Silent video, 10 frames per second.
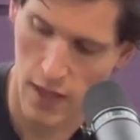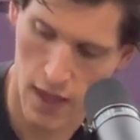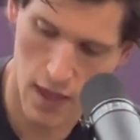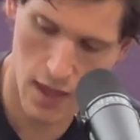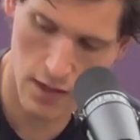
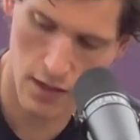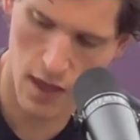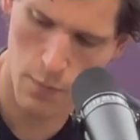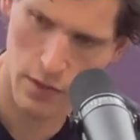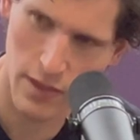And
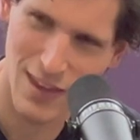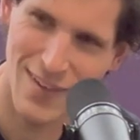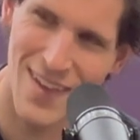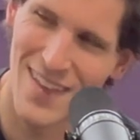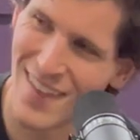I
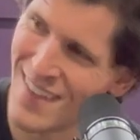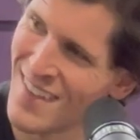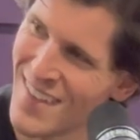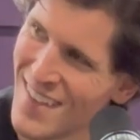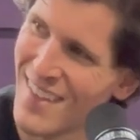believe
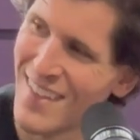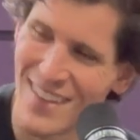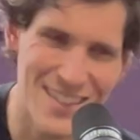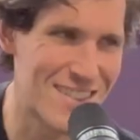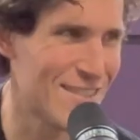
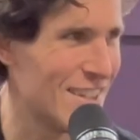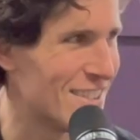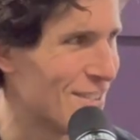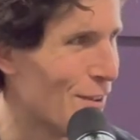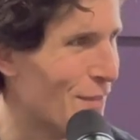this is going to be
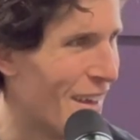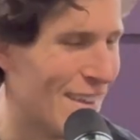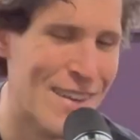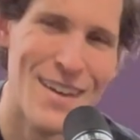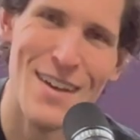so
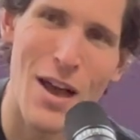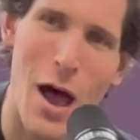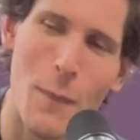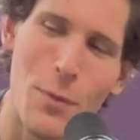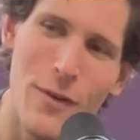bad.
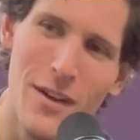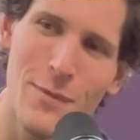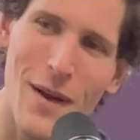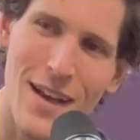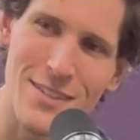I'm pretty
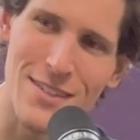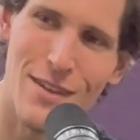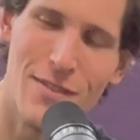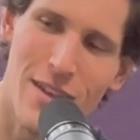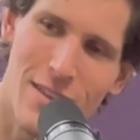
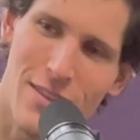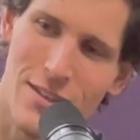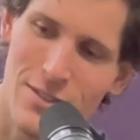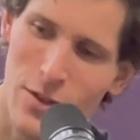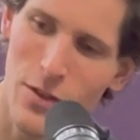positive that
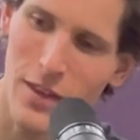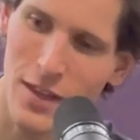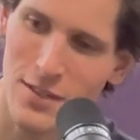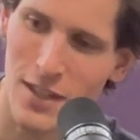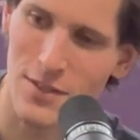the
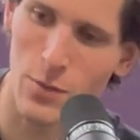soleus gets